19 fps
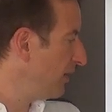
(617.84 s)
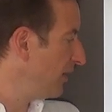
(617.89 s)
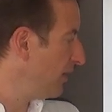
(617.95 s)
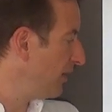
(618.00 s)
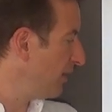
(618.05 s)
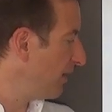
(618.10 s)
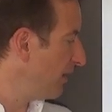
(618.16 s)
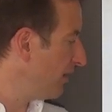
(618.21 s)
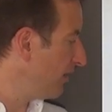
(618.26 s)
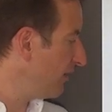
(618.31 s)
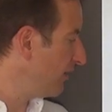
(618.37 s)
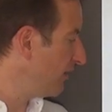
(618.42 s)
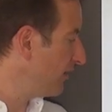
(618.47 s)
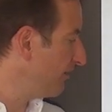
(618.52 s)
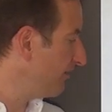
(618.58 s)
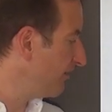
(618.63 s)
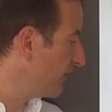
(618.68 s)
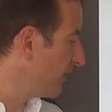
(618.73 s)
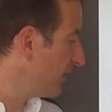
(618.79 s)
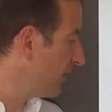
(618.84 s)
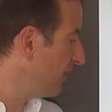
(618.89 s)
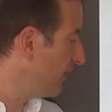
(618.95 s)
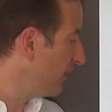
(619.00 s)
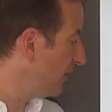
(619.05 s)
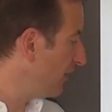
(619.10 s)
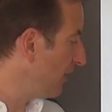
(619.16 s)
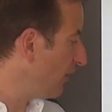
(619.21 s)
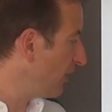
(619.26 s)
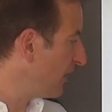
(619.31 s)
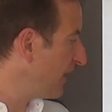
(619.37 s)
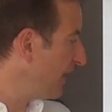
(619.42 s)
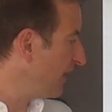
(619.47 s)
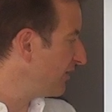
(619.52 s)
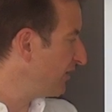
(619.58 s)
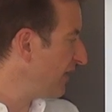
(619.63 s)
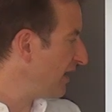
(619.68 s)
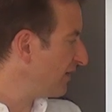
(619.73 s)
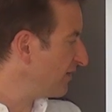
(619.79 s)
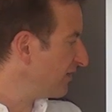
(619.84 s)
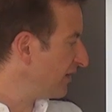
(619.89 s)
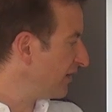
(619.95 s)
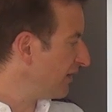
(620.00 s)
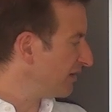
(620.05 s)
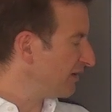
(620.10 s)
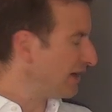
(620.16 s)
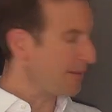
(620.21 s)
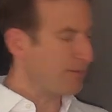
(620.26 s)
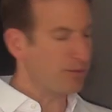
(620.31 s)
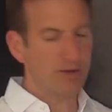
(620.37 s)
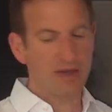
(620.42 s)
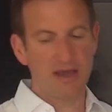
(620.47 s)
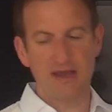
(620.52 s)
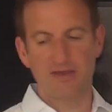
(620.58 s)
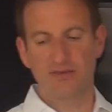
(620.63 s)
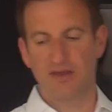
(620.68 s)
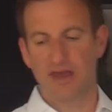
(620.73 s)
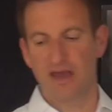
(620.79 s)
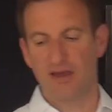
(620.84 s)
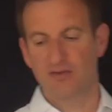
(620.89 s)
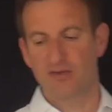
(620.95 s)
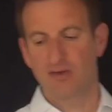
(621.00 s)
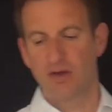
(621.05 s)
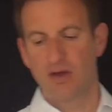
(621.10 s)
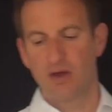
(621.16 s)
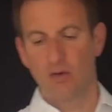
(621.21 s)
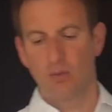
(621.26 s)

lowercase x and uppercase x,